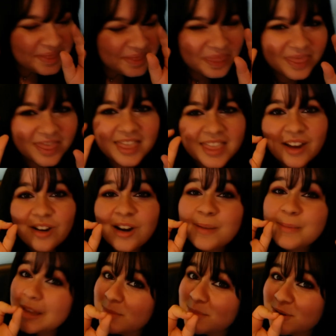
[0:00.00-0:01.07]
There are
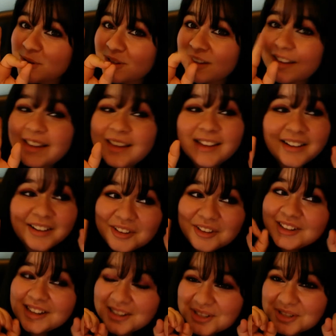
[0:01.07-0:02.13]
people in other
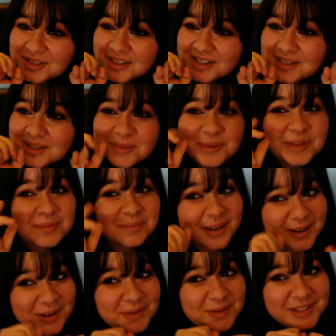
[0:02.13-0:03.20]
countries with
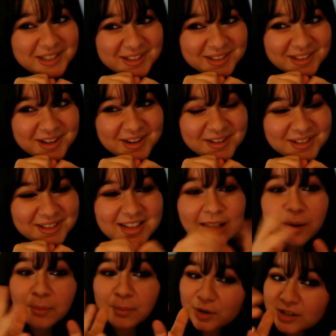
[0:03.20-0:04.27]
better whistle tones.
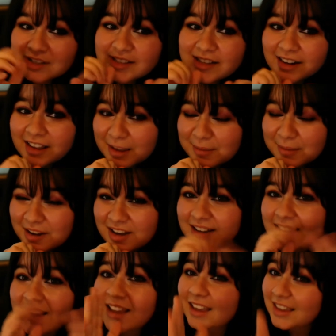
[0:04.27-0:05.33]
Morissette Amon
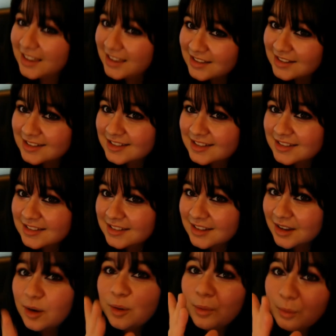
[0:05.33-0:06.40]
is
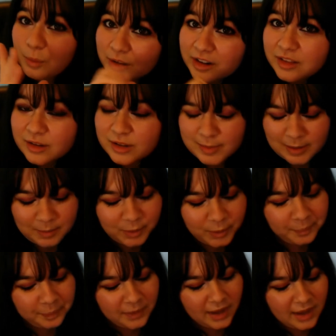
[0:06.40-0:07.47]
one of those
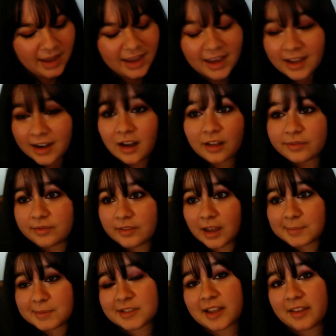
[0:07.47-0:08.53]
people. And I'm
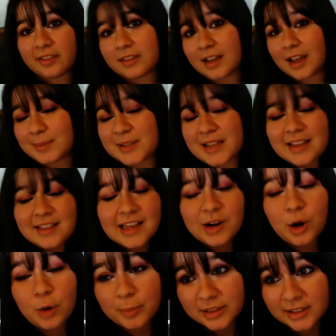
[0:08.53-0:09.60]
saying that
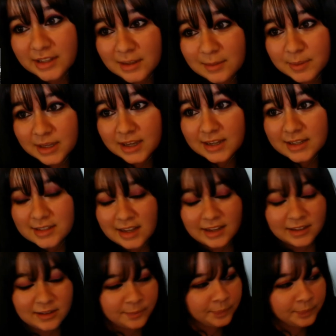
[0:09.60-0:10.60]
openly because like